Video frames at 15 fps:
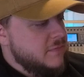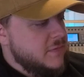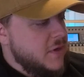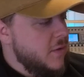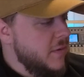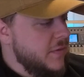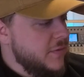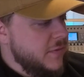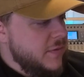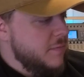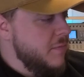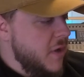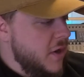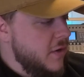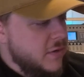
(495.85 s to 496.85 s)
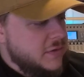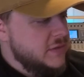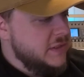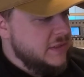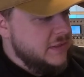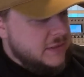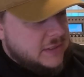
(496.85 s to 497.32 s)
Going through the
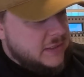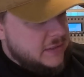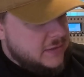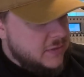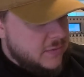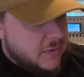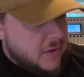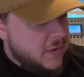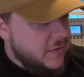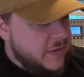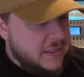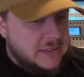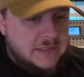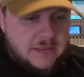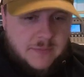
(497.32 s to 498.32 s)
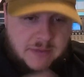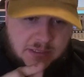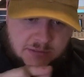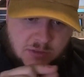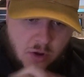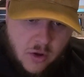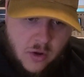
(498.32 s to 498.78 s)
modes and doing all this, I mean,
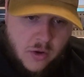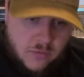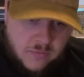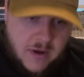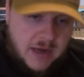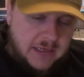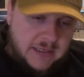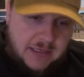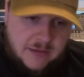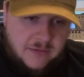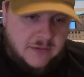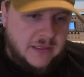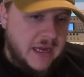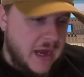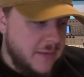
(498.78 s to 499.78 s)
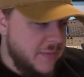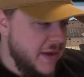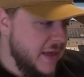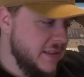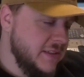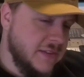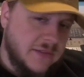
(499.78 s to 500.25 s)
it's all right there on the
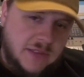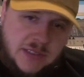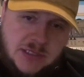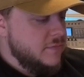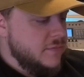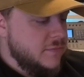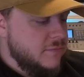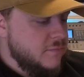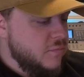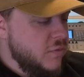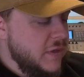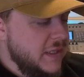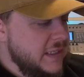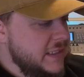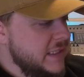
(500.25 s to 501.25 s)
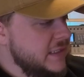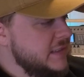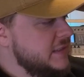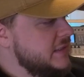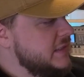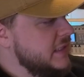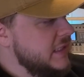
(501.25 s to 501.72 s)
iPad screen. Really didn't
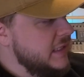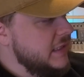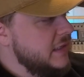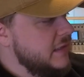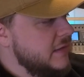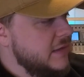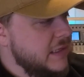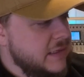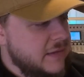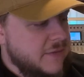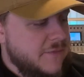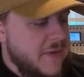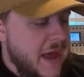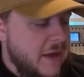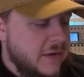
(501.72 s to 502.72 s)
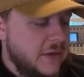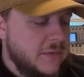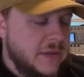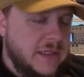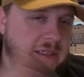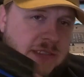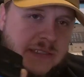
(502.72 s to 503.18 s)
see the value
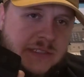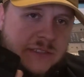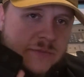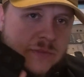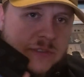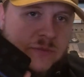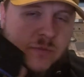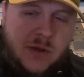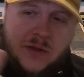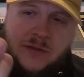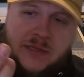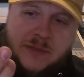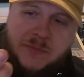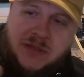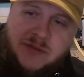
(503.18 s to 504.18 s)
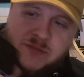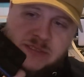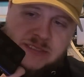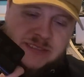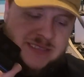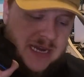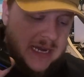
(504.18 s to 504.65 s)
in this as well, and I believe
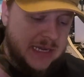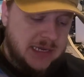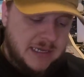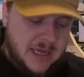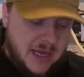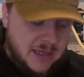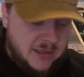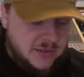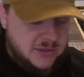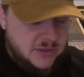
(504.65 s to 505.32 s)
this is $80.